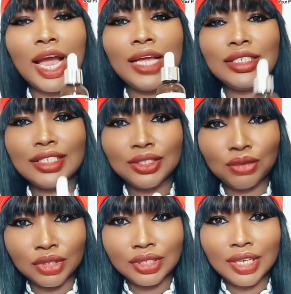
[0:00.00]
and this
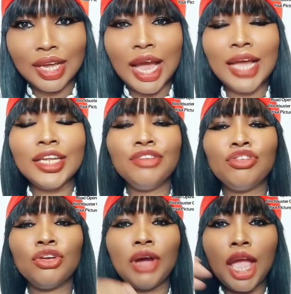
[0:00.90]
one. And
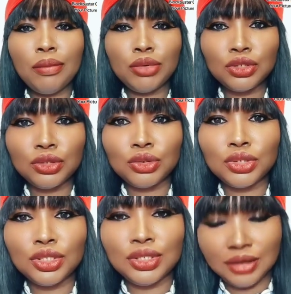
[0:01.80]
if you're not able to
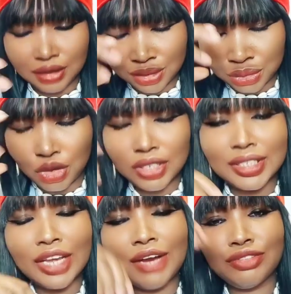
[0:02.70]
do the ones
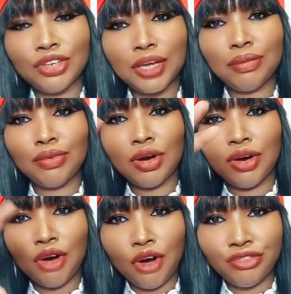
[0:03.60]
that you have to keep
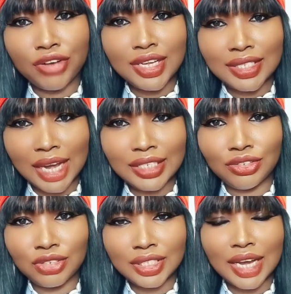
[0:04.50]
offerings at
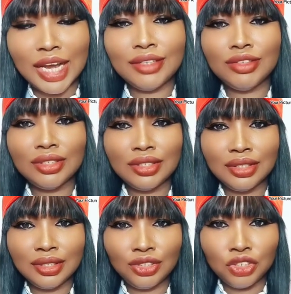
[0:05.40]
the roadside
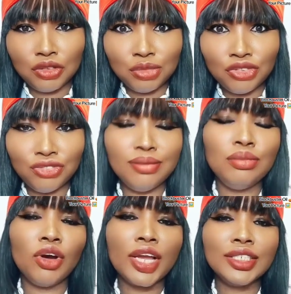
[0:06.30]
to remove
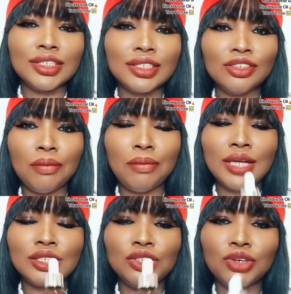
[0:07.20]
blockages in your
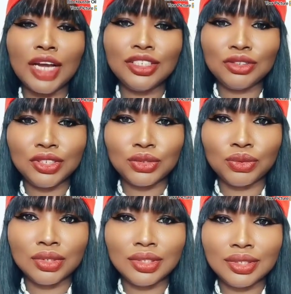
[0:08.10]
path, you can do this
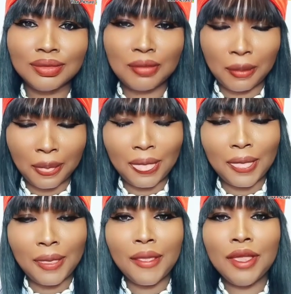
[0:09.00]
one.
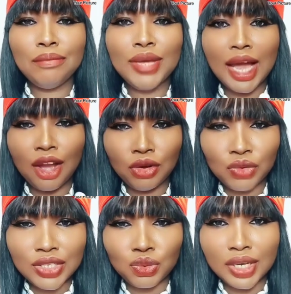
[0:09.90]
Me, I
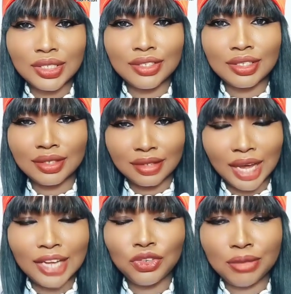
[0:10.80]
always do it.
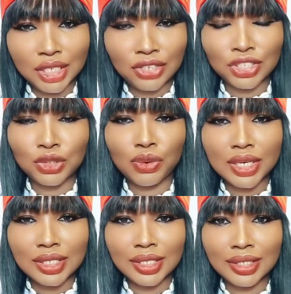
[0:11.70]
I do many
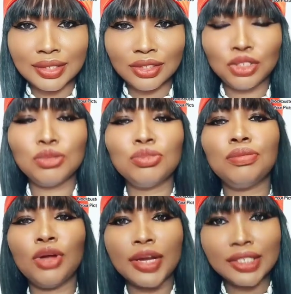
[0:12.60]
rituals to
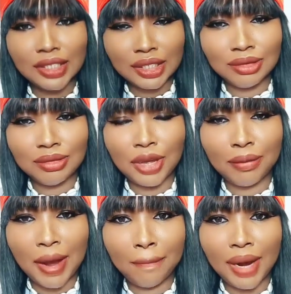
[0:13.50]
remove blockages in my